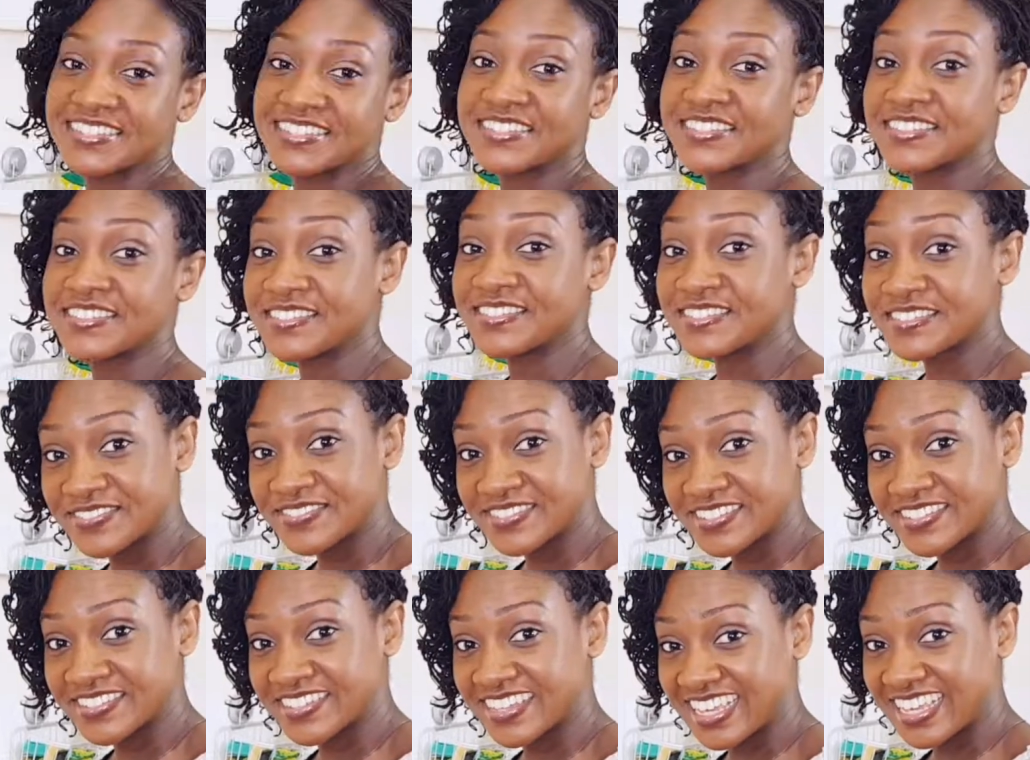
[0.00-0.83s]
those of you
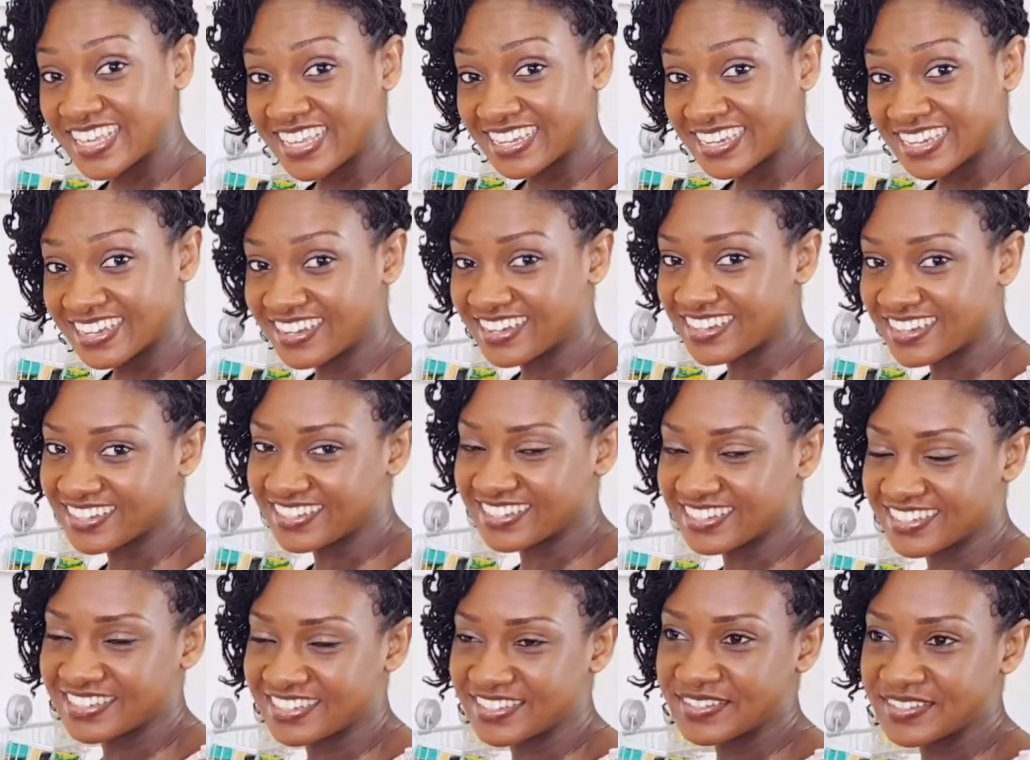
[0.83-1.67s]
in Ghana,
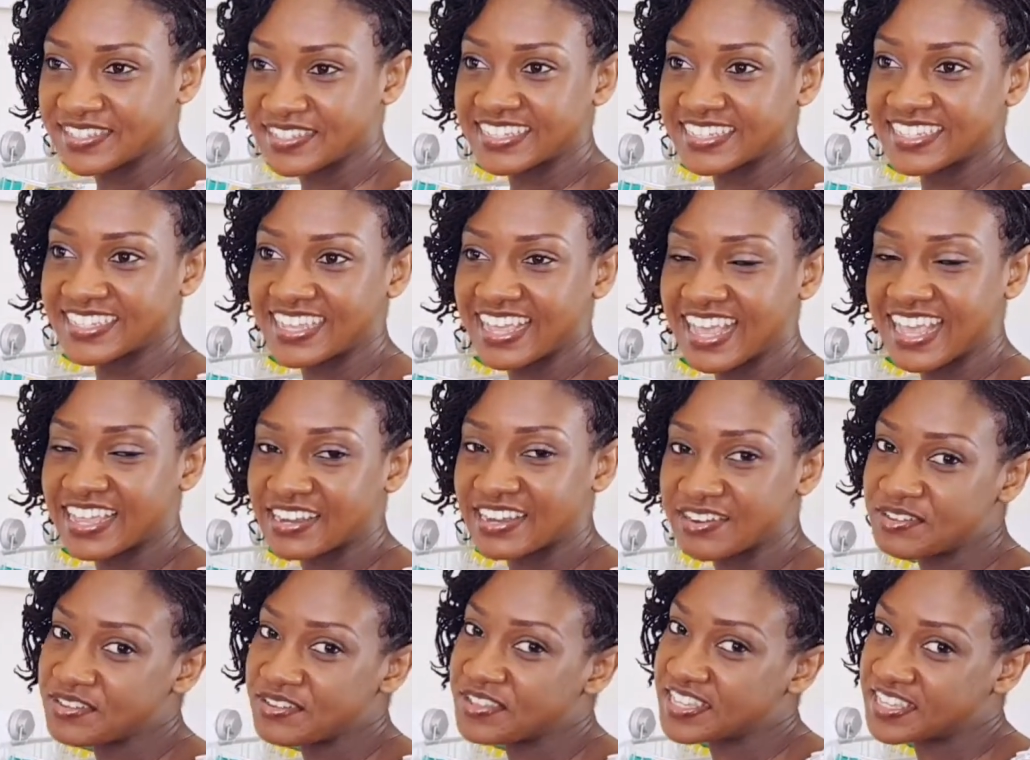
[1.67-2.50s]
I know
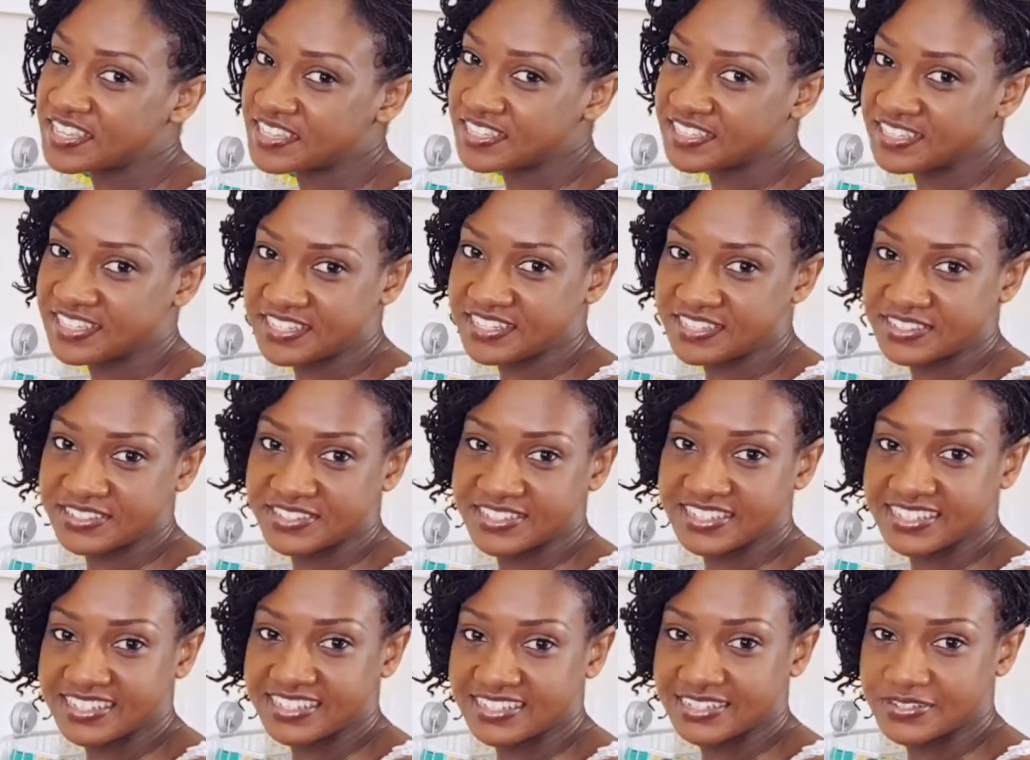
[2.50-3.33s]
you can get
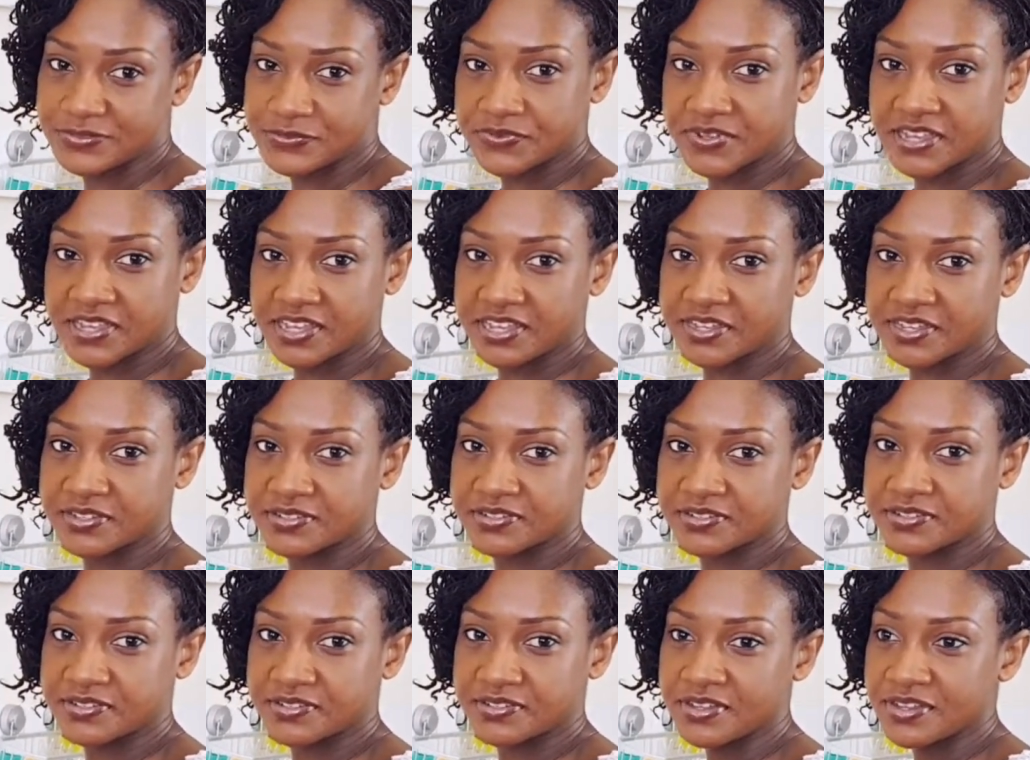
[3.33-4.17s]
Guinea
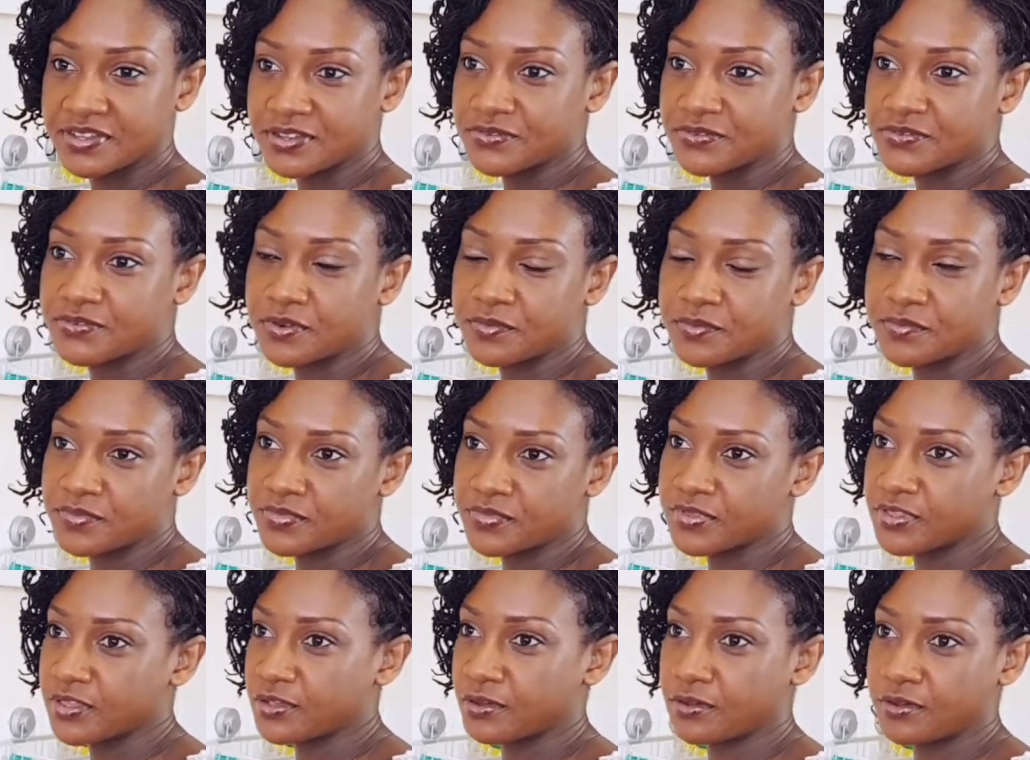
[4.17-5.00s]
Fowl from
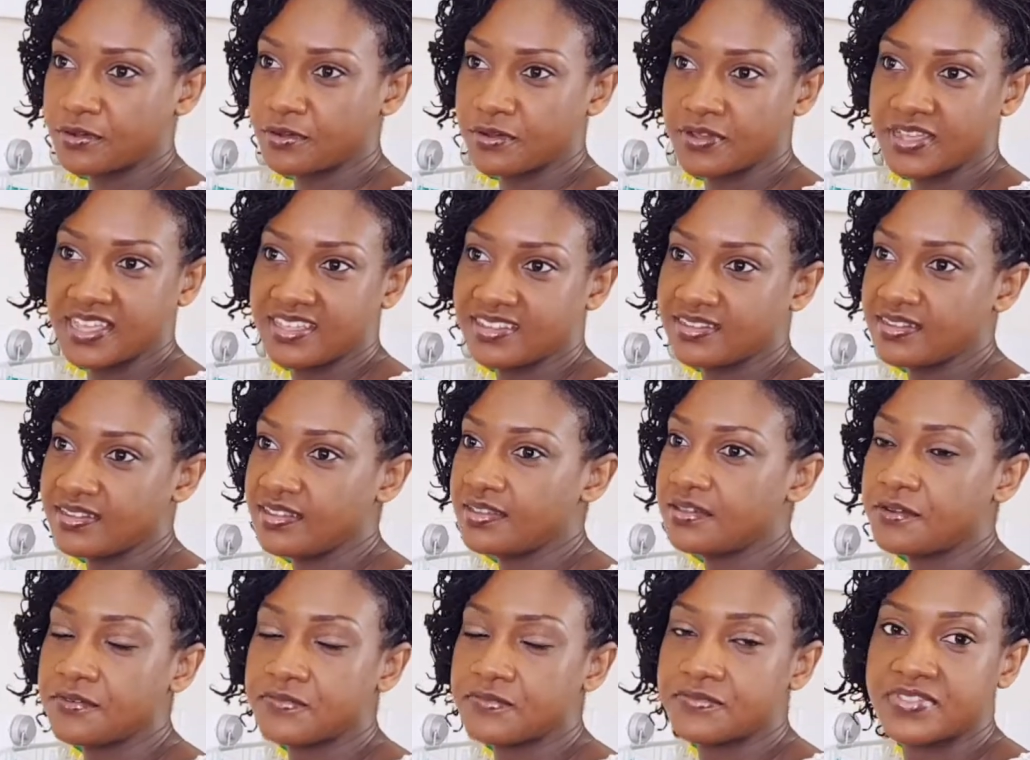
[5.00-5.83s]
any
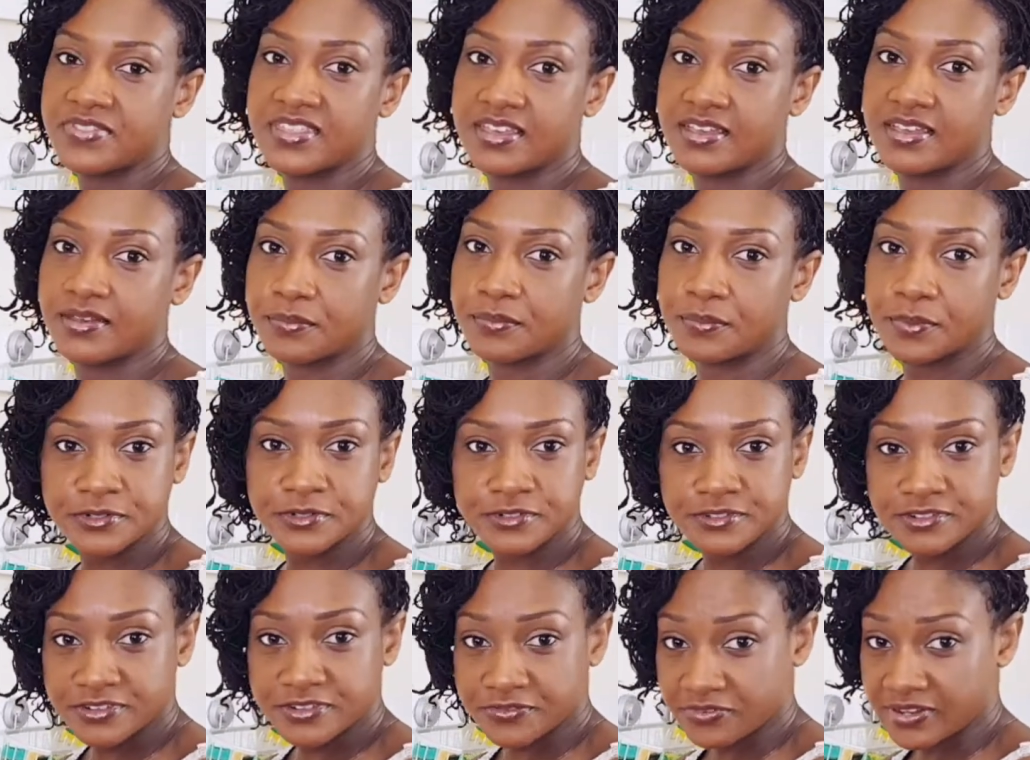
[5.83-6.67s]
of the
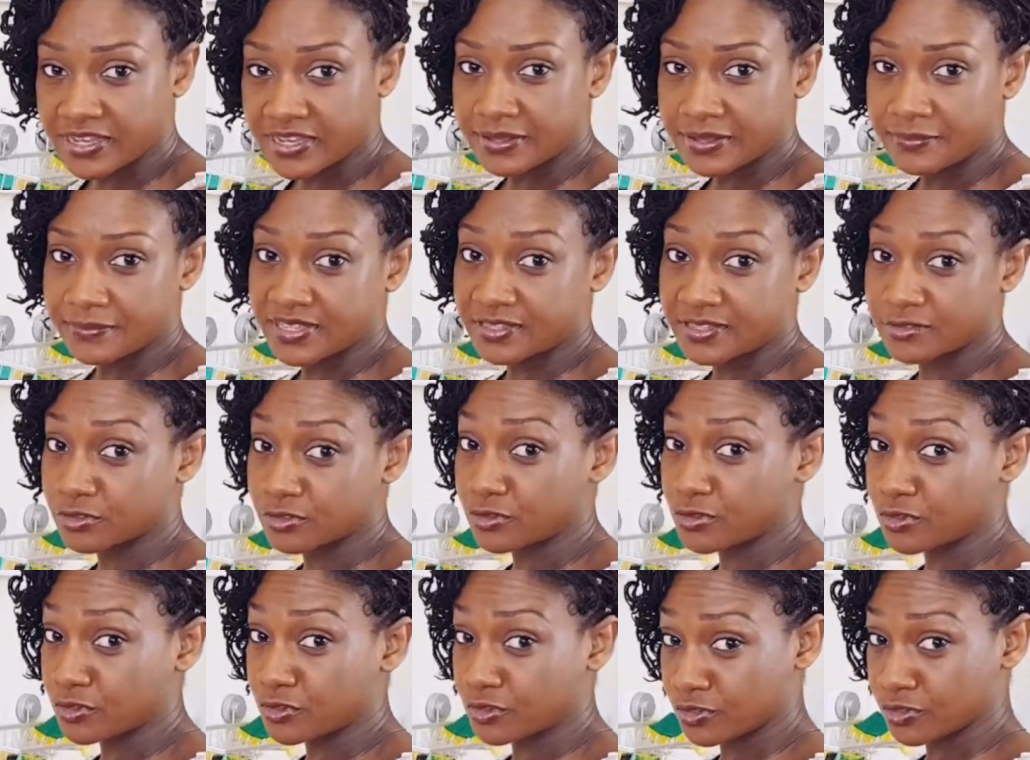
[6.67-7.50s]
poultry farmers
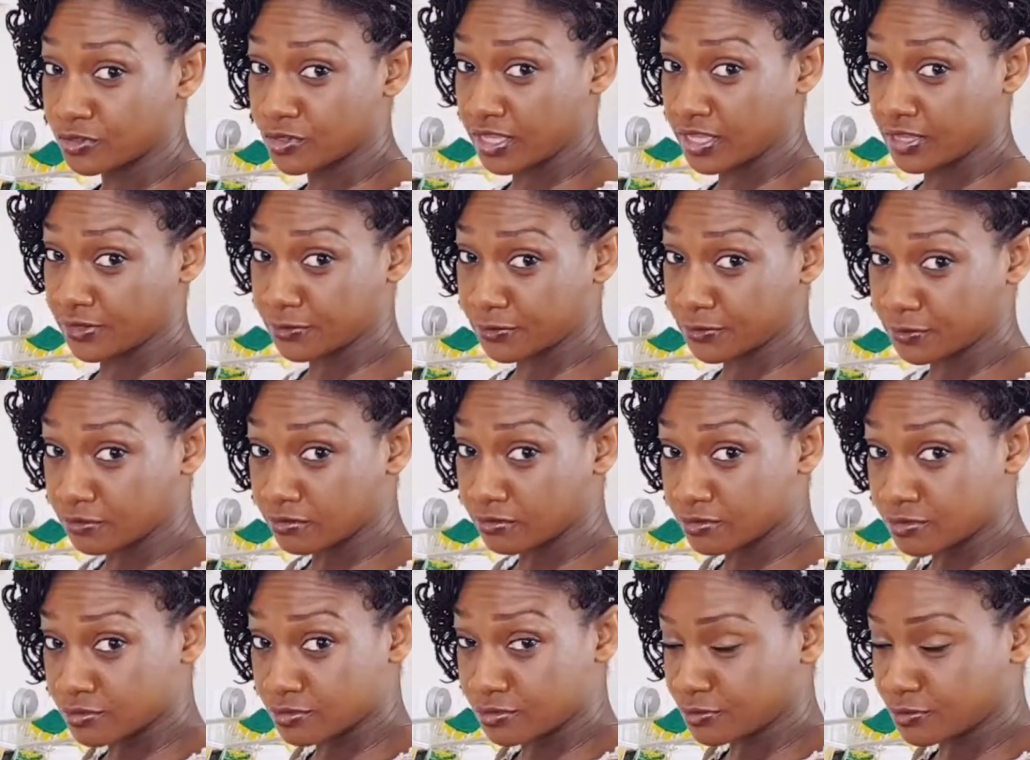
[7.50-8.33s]
or a cold
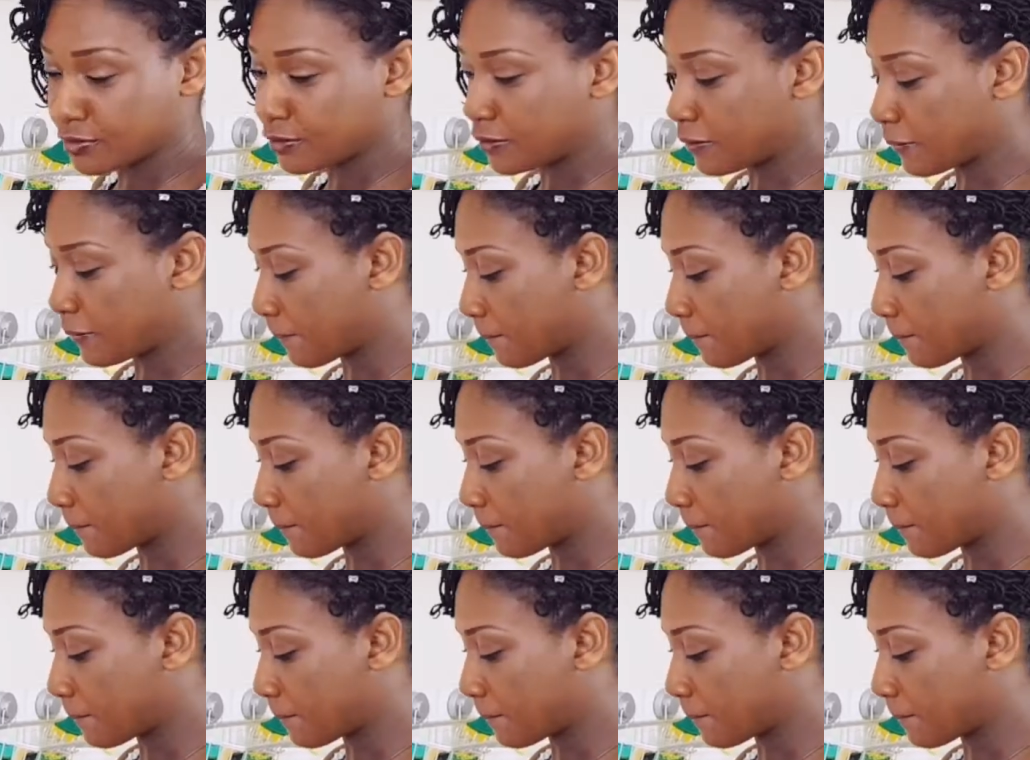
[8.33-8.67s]
store,